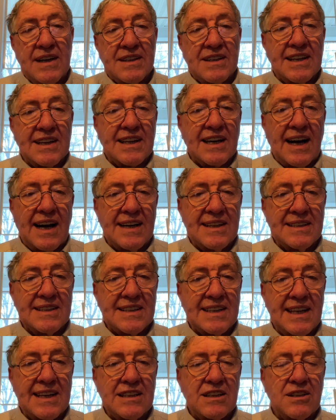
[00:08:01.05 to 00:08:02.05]
that God
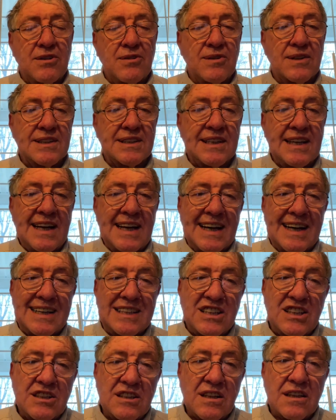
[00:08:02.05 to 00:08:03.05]
said to us at
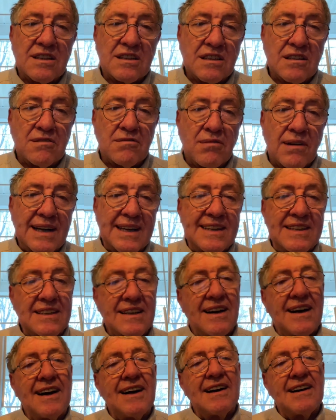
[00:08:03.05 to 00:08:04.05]
just the right
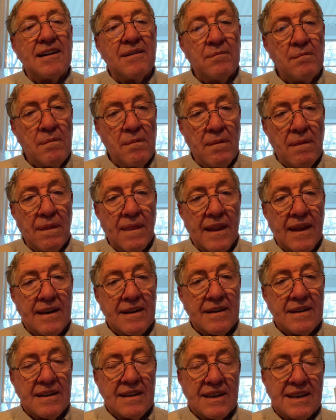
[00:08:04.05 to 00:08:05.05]
time,
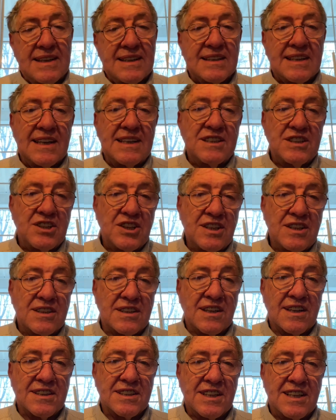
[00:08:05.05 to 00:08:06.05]
he sent
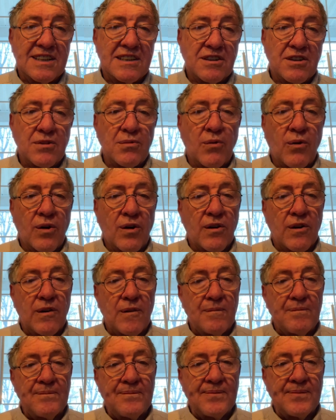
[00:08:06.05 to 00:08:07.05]
Jesus into the world.
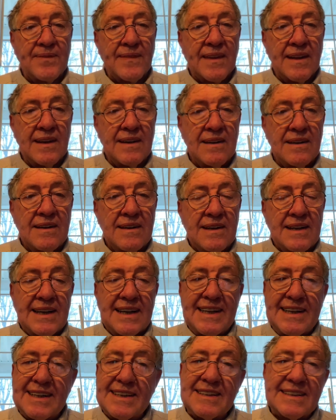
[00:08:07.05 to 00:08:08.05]

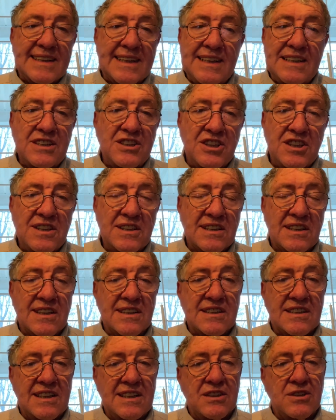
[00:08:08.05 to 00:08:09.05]
He didn't send
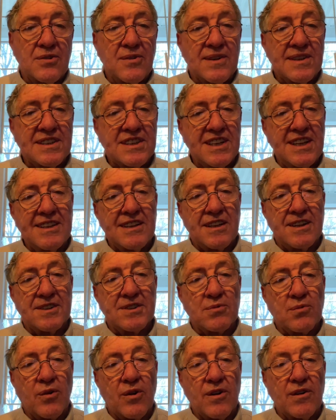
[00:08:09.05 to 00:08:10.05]
Jesus into a
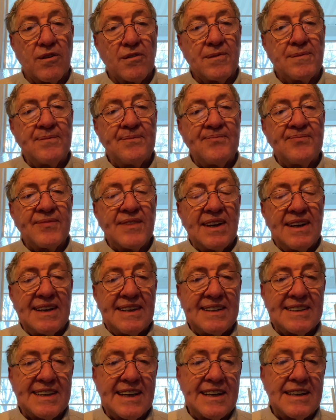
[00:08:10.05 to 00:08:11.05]
sinless world. He
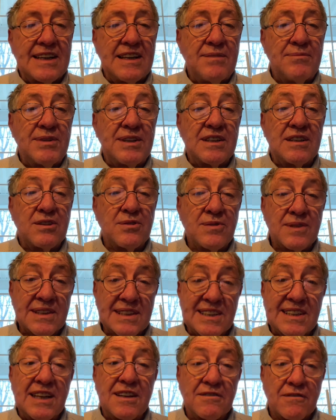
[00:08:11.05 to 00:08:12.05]
sent him into a
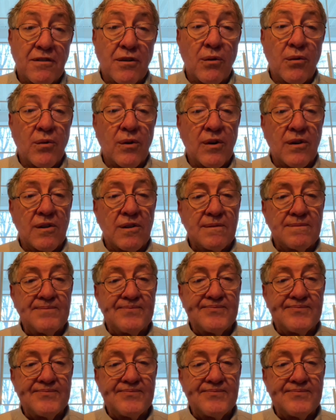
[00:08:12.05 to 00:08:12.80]
sinful world.